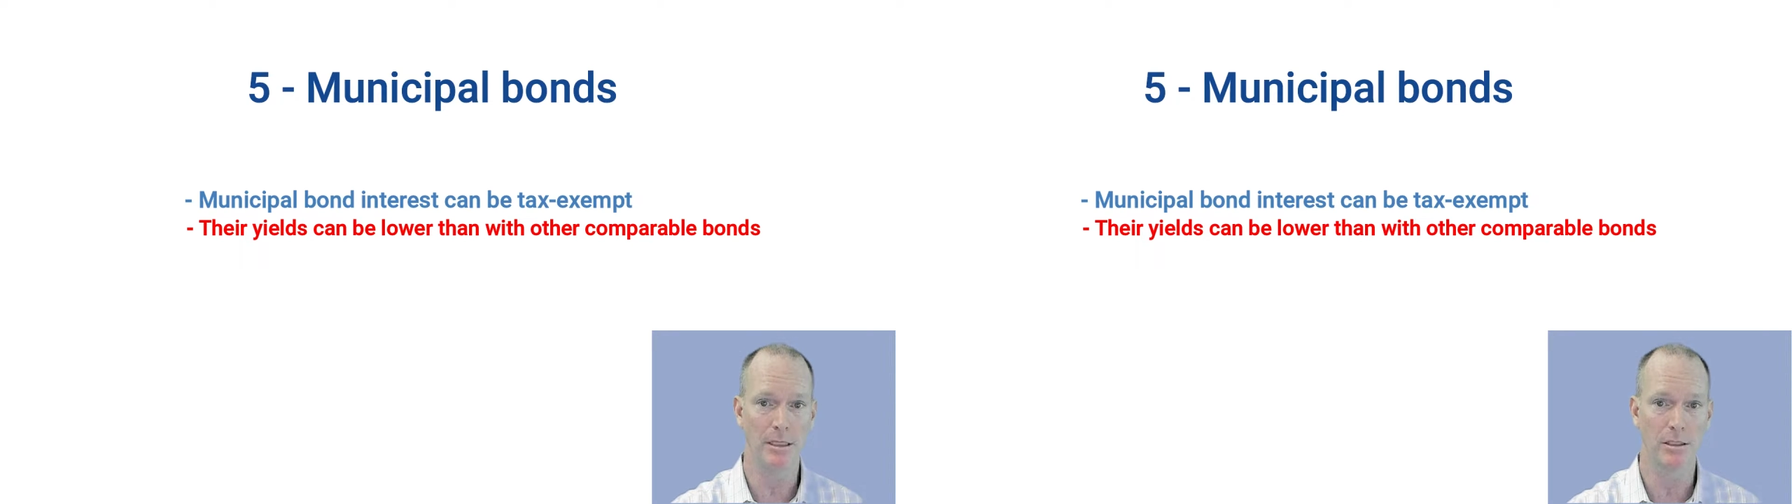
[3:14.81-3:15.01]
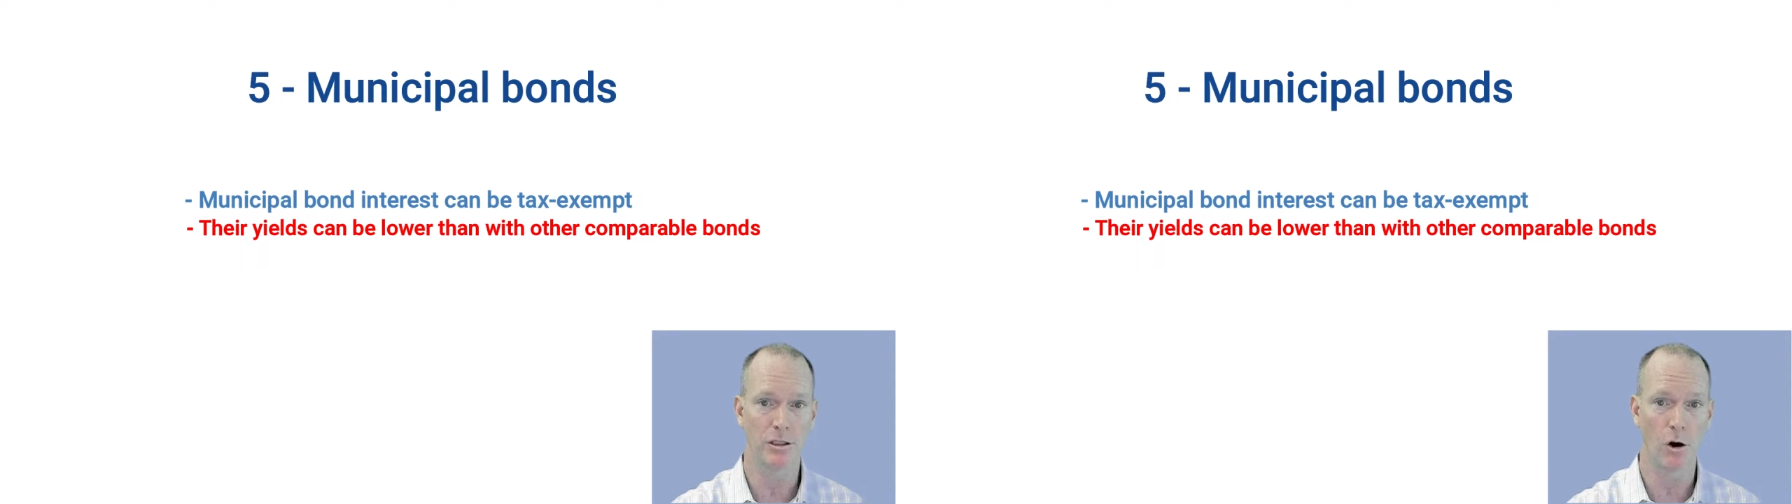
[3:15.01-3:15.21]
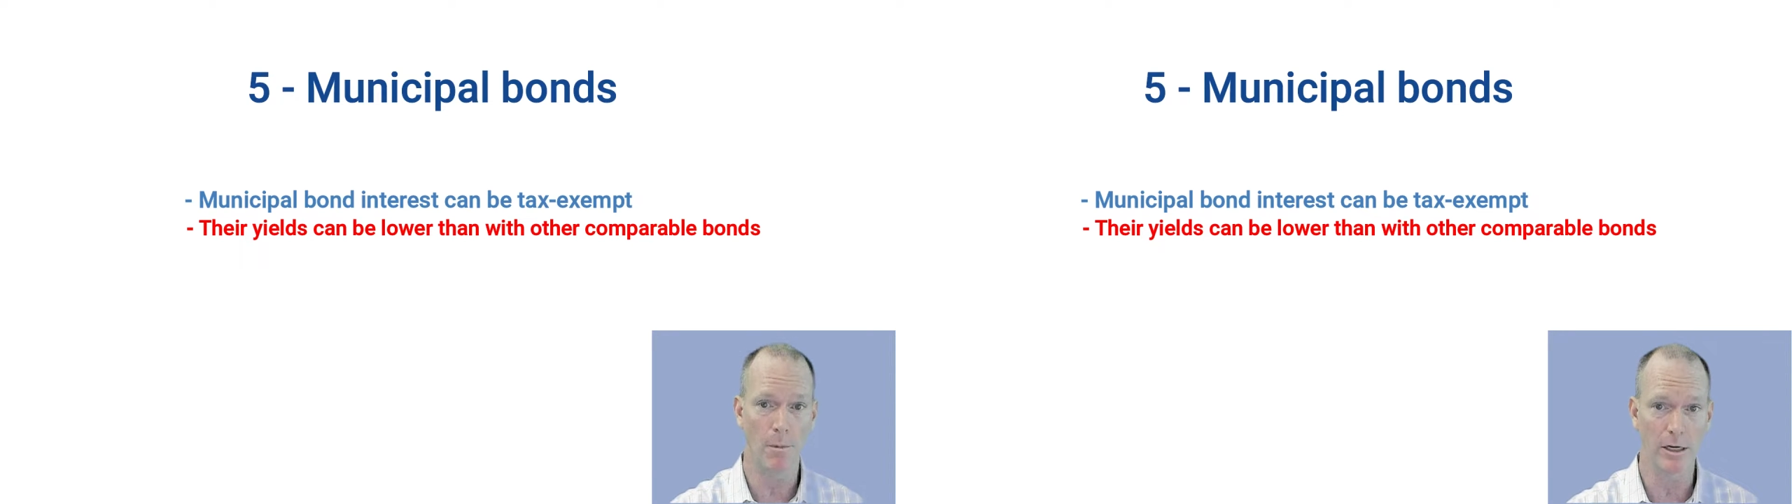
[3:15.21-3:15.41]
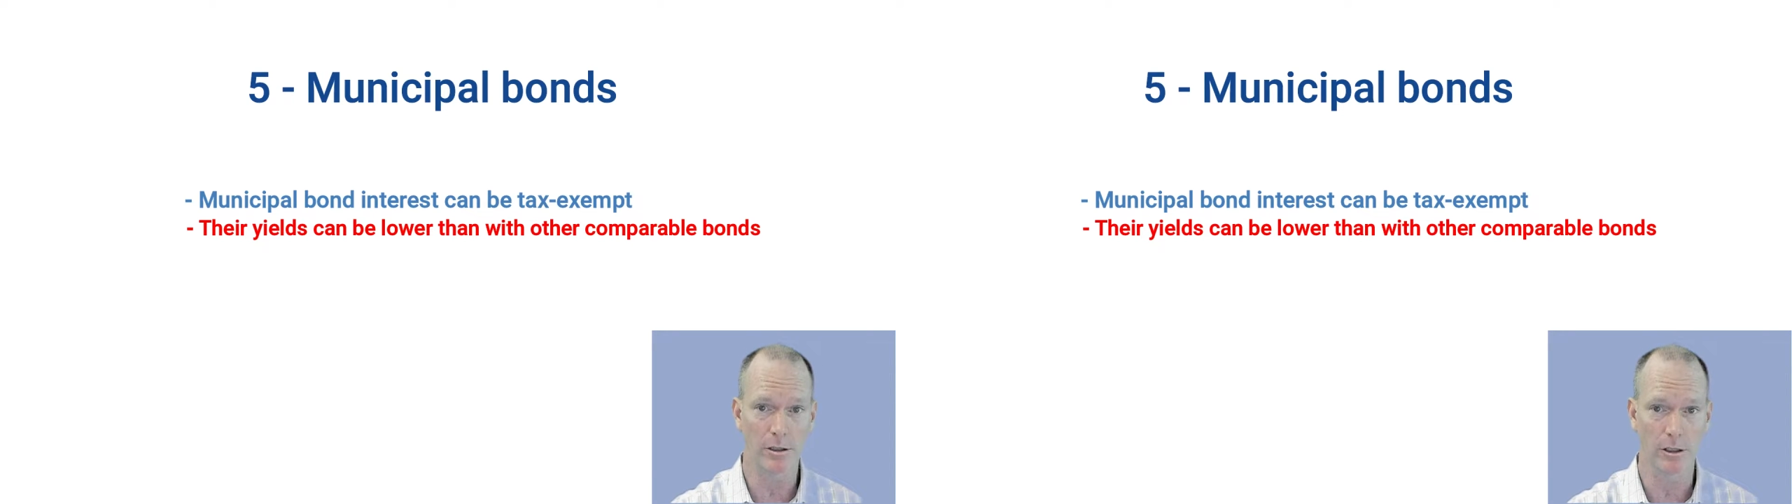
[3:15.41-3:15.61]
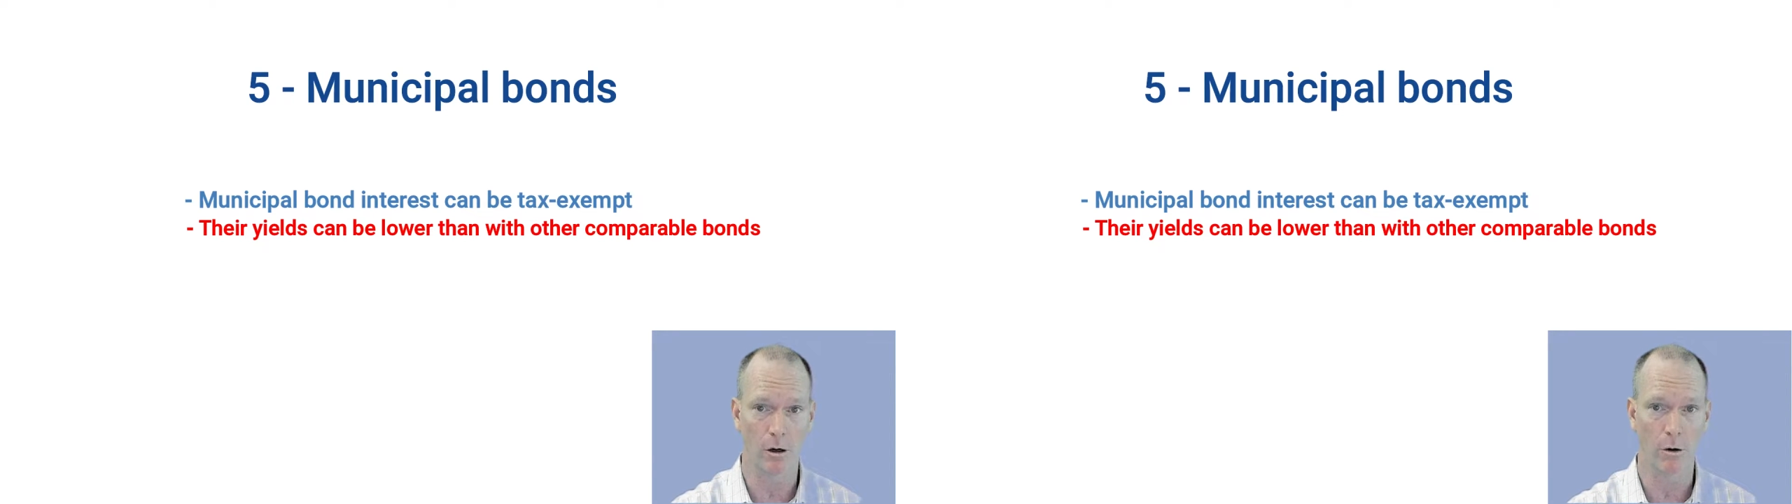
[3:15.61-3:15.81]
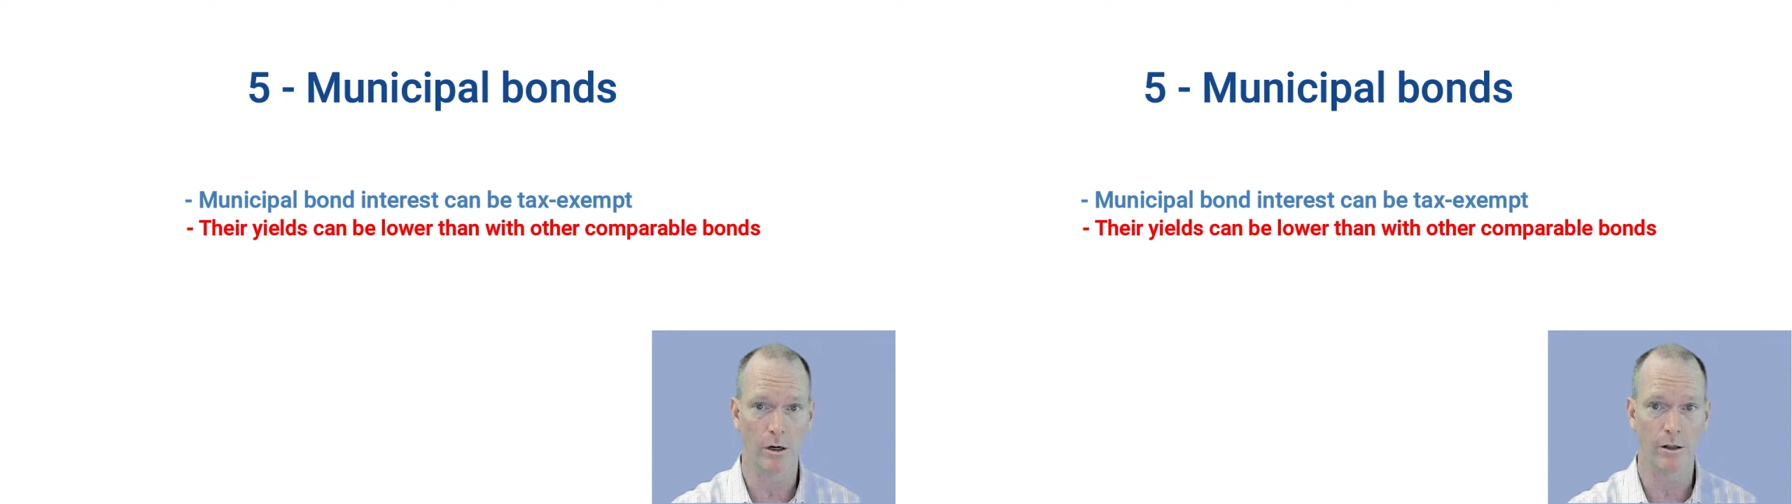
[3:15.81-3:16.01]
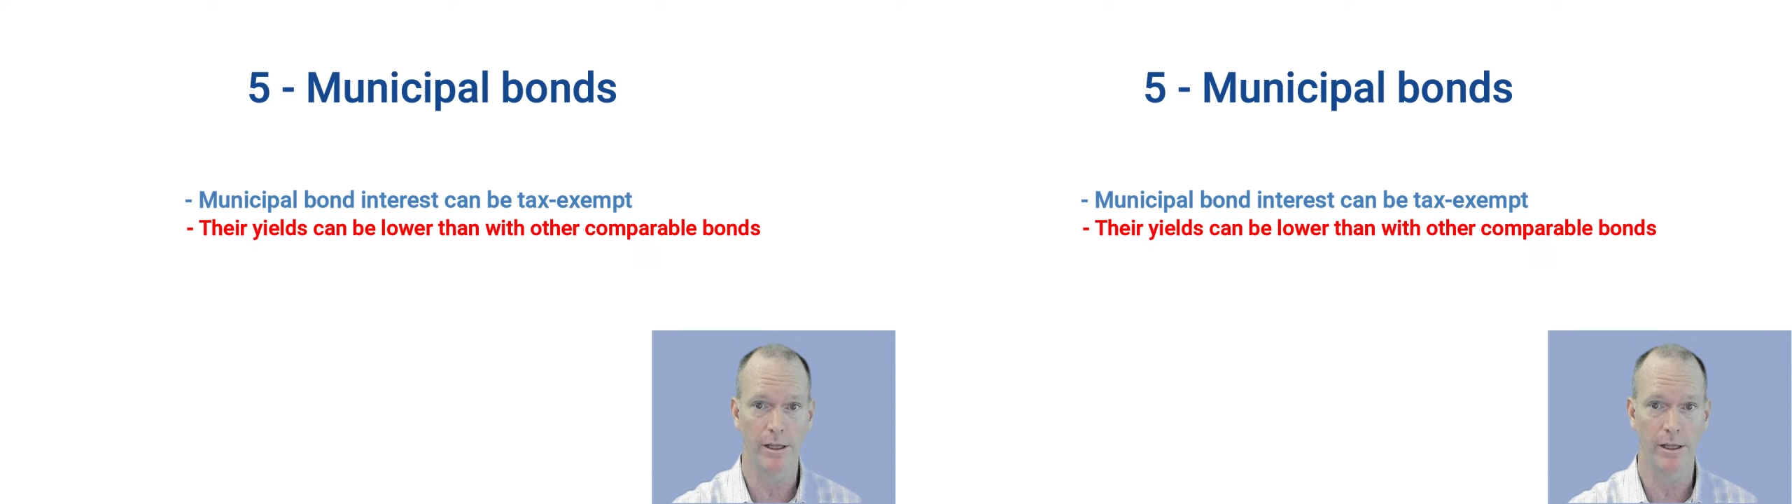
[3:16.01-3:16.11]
so much lower